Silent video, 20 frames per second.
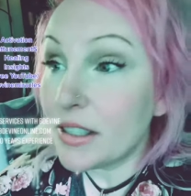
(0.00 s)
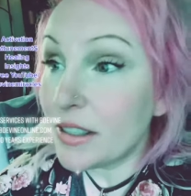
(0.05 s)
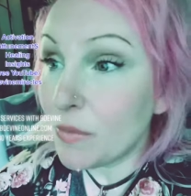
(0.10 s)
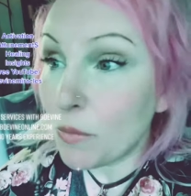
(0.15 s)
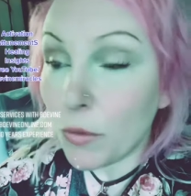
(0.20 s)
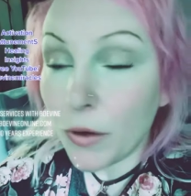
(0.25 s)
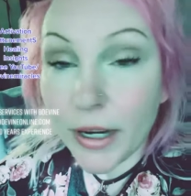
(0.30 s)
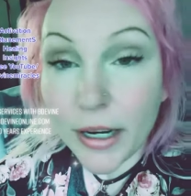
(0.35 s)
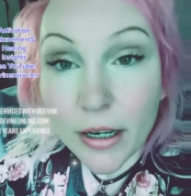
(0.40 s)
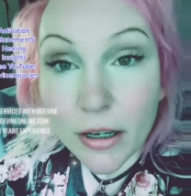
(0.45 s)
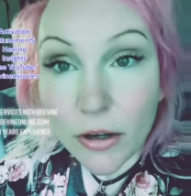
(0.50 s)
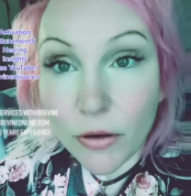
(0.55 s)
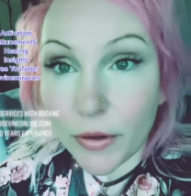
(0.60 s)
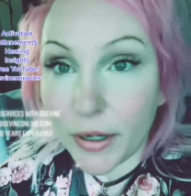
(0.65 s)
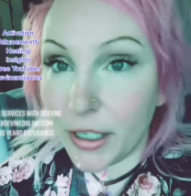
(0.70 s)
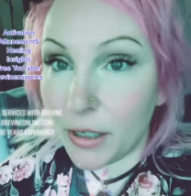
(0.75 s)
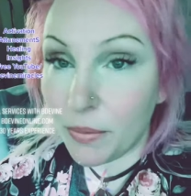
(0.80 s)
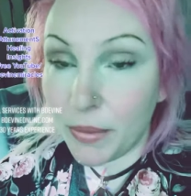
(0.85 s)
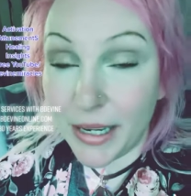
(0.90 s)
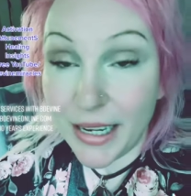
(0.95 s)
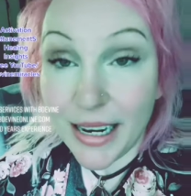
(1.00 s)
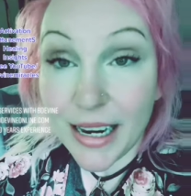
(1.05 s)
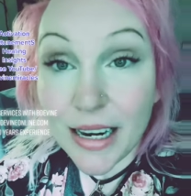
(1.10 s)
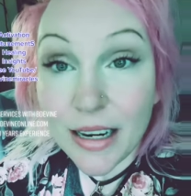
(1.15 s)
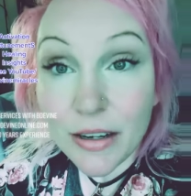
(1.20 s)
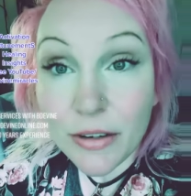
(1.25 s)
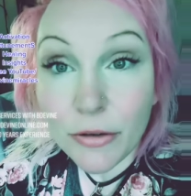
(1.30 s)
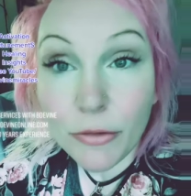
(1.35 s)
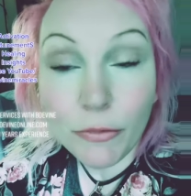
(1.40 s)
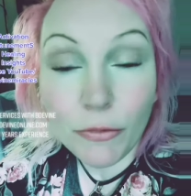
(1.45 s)
We are going to be
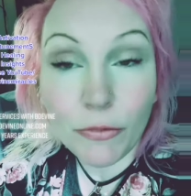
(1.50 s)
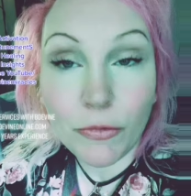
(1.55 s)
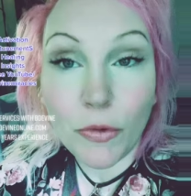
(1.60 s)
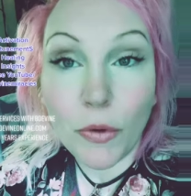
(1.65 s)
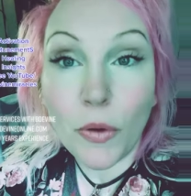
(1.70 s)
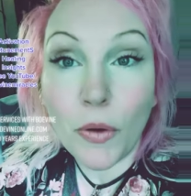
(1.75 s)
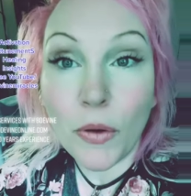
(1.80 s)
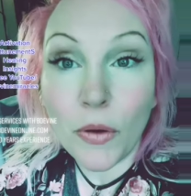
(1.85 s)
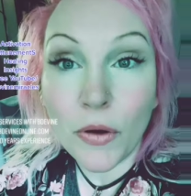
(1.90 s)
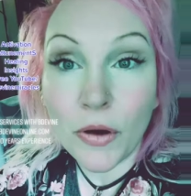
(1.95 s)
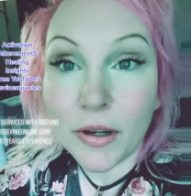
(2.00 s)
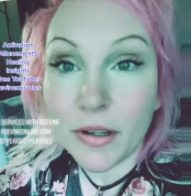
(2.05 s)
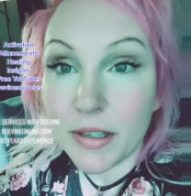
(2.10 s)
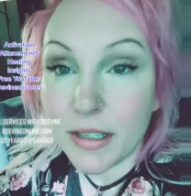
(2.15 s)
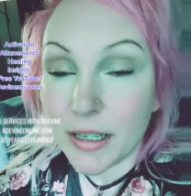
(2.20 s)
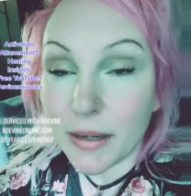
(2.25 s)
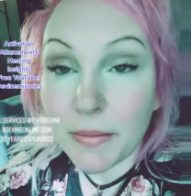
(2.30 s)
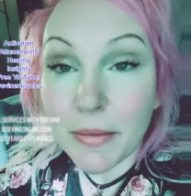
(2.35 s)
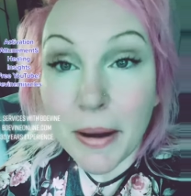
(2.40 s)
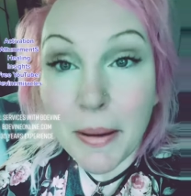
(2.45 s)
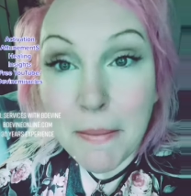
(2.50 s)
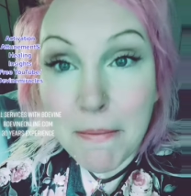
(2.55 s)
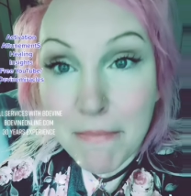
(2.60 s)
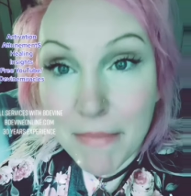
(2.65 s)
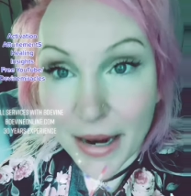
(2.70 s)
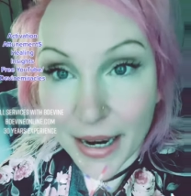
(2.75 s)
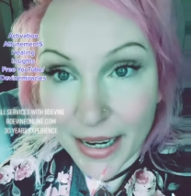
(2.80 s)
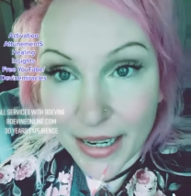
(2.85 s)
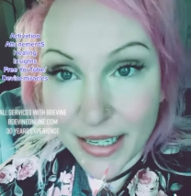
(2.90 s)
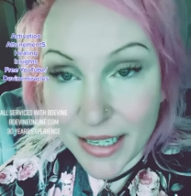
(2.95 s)
in for some
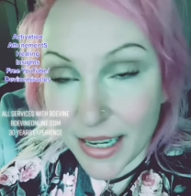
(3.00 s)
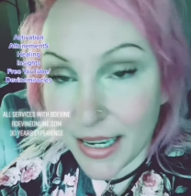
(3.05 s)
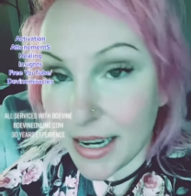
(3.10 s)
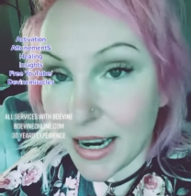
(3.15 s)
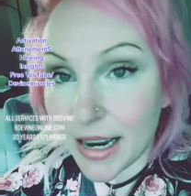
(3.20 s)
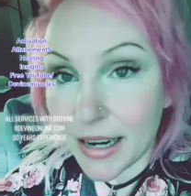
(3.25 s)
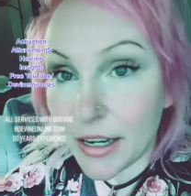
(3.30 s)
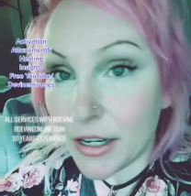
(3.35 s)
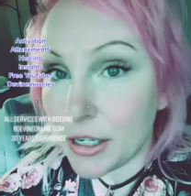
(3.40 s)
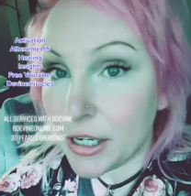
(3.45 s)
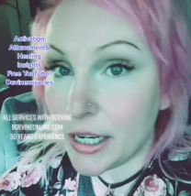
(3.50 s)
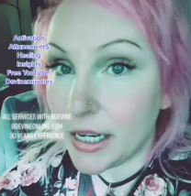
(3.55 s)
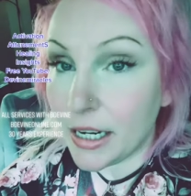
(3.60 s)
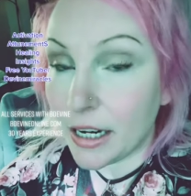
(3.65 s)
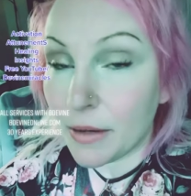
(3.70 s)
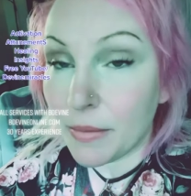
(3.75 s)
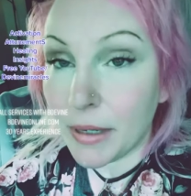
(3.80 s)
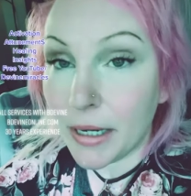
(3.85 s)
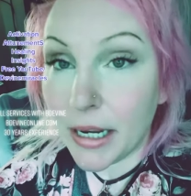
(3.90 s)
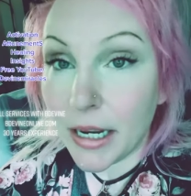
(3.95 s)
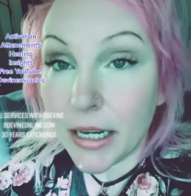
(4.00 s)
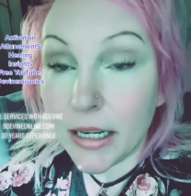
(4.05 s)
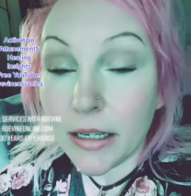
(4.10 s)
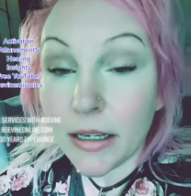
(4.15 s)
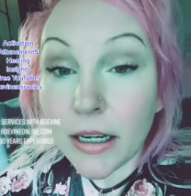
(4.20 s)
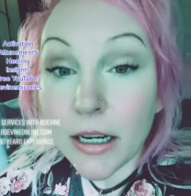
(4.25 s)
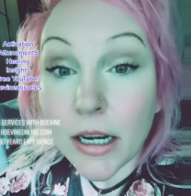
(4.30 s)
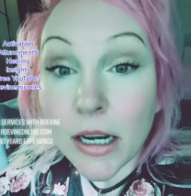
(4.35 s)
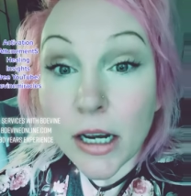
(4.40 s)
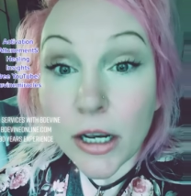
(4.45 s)
amazing energy coming
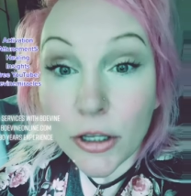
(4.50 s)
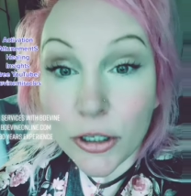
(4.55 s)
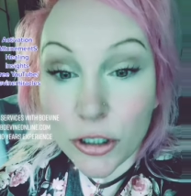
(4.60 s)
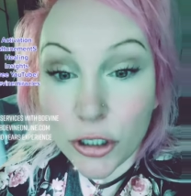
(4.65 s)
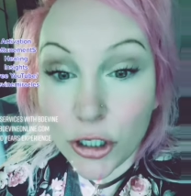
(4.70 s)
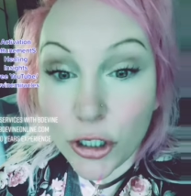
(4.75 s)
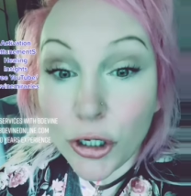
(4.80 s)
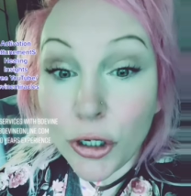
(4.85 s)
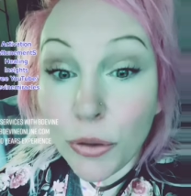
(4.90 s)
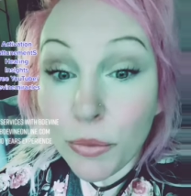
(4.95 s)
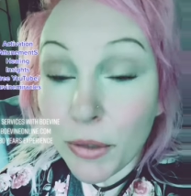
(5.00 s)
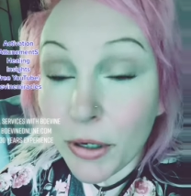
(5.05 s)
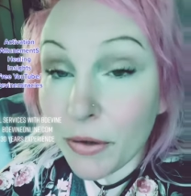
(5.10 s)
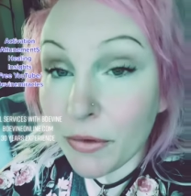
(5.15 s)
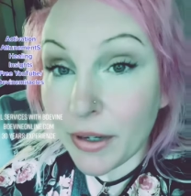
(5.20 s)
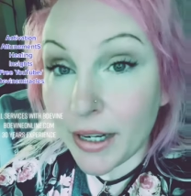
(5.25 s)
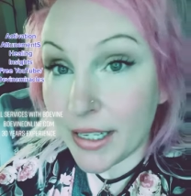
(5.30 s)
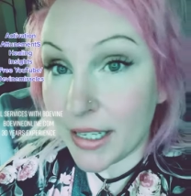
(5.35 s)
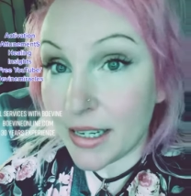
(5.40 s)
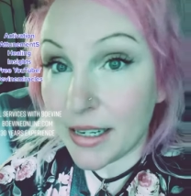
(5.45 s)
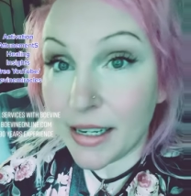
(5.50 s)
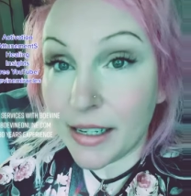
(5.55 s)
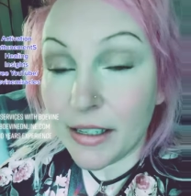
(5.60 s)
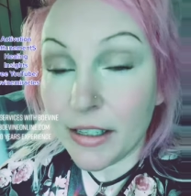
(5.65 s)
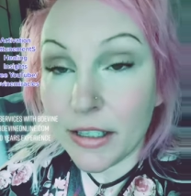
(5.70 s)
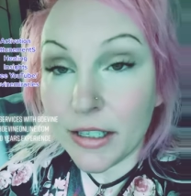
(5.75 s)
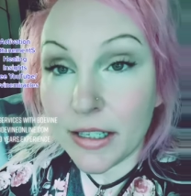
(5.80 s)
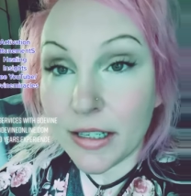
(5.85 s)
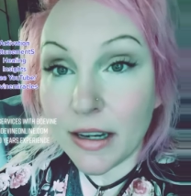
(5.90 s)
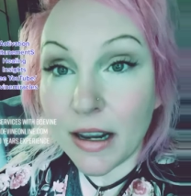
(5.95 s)
in. The Schumann
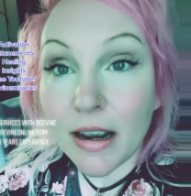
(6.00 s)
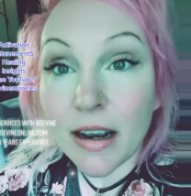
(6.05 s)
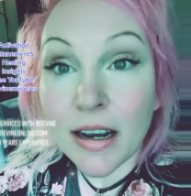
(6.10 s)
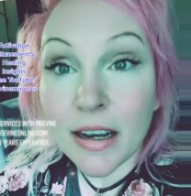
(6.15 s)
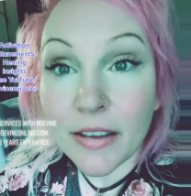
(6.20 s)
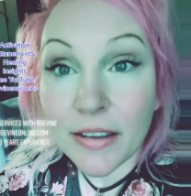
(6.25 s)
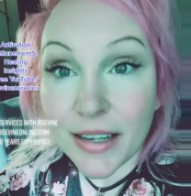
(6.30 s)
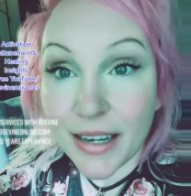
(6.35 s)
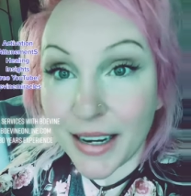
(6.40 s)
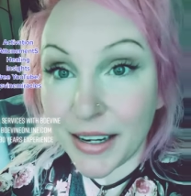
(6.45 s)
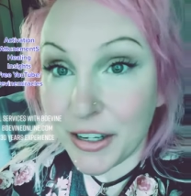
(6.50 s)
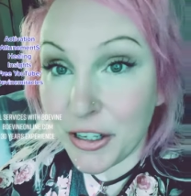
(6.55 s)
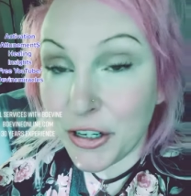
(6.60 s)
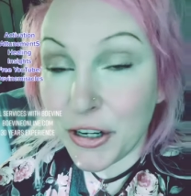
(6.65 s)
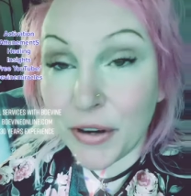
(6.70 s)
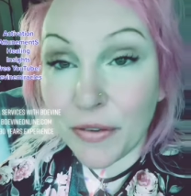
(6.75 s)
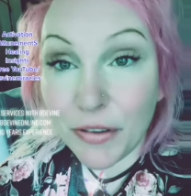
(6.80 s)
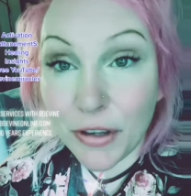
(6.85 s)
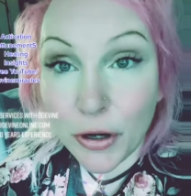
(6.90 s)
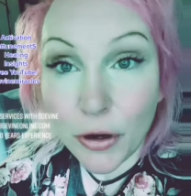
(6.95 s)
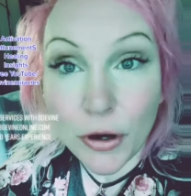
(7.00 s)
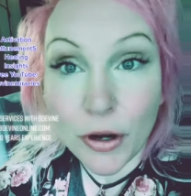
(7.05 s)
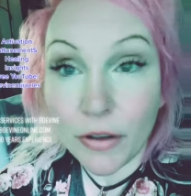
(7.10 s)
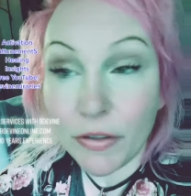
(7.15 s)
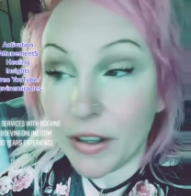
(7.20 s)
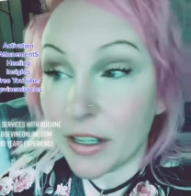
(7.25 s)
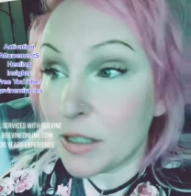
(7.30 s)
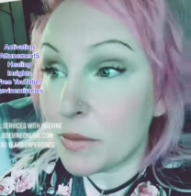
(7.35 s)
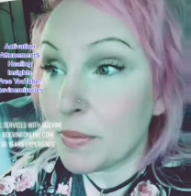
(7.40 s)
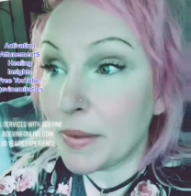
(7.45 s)
resonance, uh, the energy of the
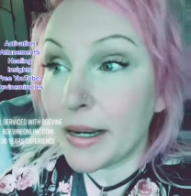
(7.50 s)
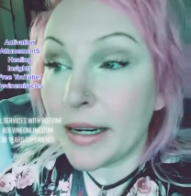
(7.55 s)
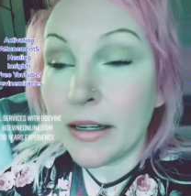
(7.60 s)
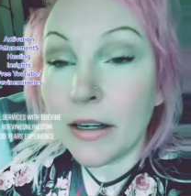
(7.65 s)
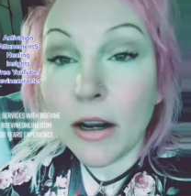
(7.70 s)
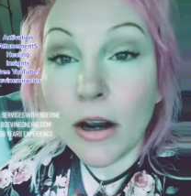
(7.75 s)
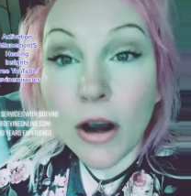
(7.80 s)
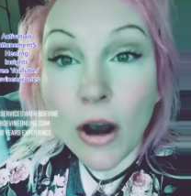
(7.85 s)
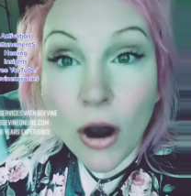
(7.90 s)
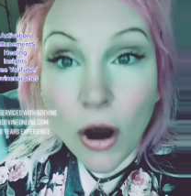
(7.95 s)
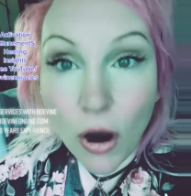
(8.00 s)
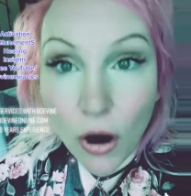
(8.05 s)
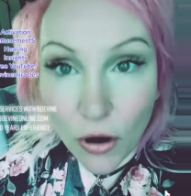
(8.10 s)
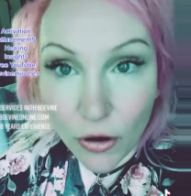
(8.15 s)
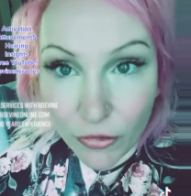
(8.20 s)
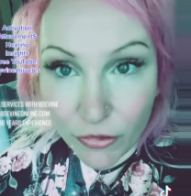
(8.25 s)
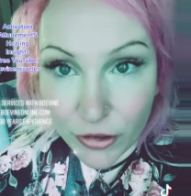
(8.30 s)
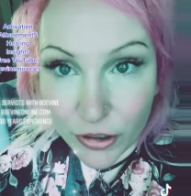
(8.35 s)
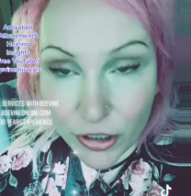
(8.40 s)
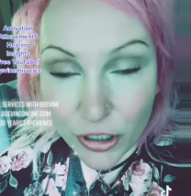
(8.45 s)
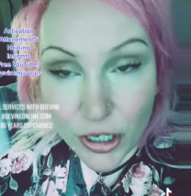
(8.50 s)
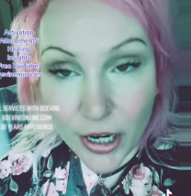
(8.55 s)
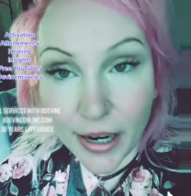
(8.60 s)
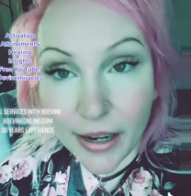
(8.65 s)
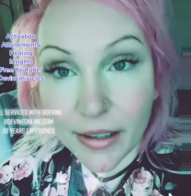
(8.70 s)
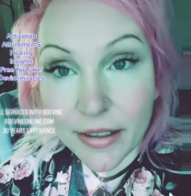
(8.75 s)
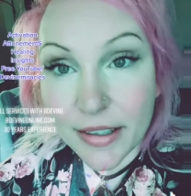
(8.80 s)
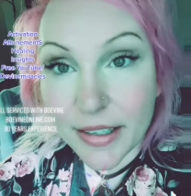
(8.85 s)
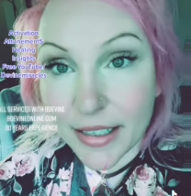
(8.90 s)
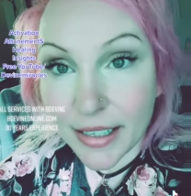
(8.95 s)
earth has been off the
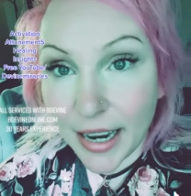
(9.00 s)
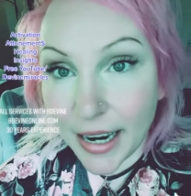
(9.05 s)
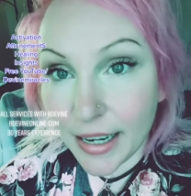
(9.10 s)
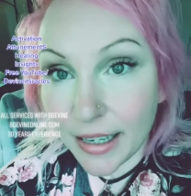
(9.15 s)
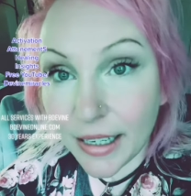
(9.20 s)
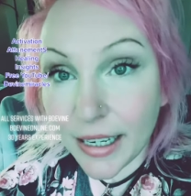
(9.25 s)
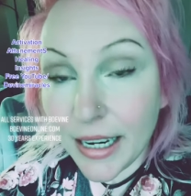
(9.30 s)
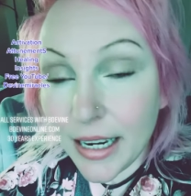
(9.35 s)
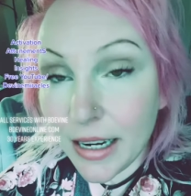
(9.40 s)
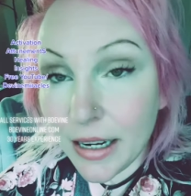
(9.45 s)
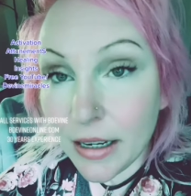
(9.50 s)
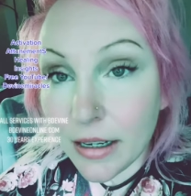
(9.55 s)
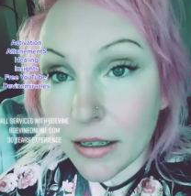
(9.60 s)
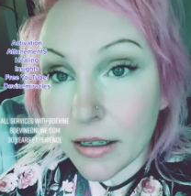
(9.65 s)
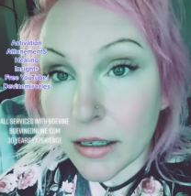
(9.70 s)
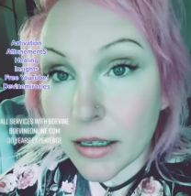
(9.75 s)
charts lately.